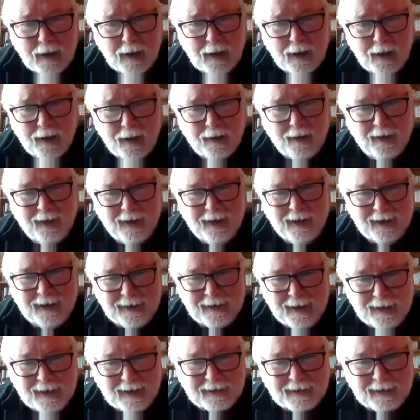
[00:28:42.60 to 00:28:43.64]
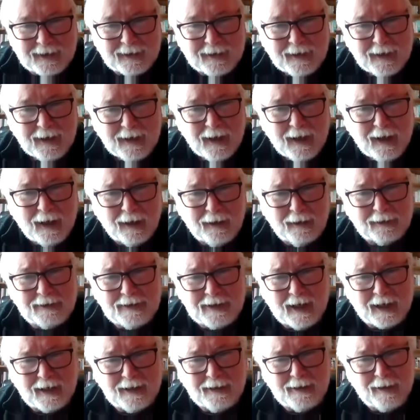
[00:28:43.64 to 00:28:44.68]
I think
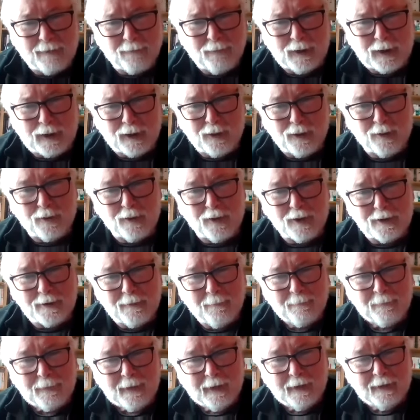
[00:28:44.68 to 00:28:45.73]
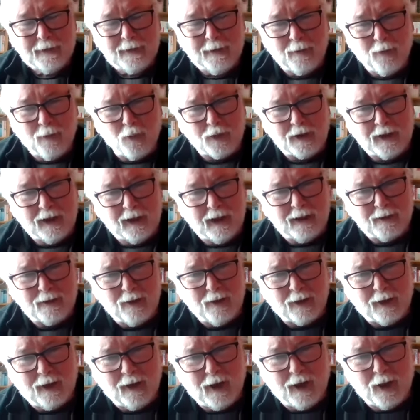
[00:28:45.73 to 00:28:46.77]
scientific cures, okay, there's a
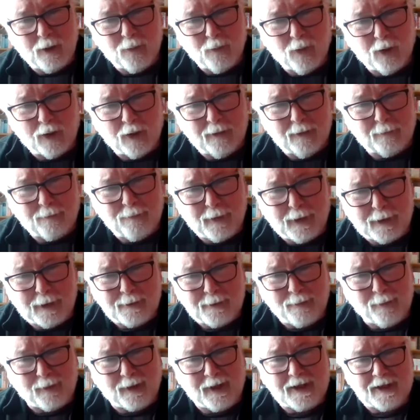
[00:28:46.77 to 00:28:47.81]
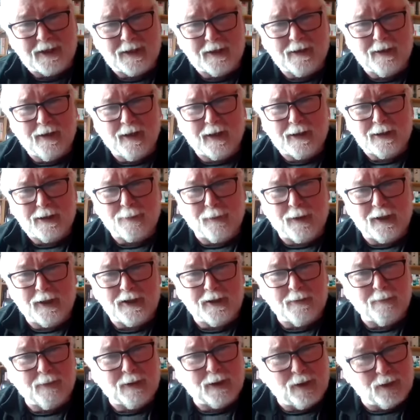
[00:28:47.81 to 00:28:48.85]
lot of hard work, perspiration,
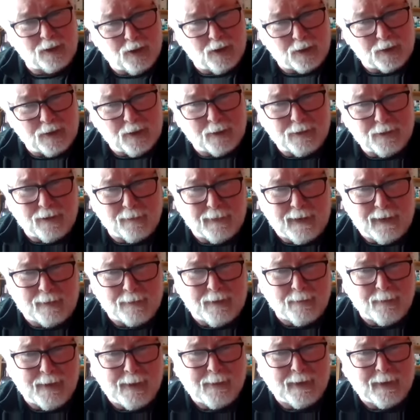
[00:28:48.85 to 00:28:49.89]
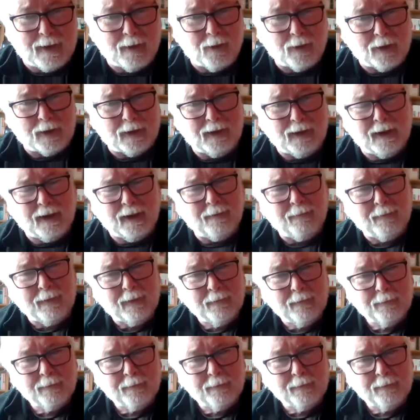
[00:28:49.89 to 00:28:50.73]
but there's also sometimes a wee bit of luck in there.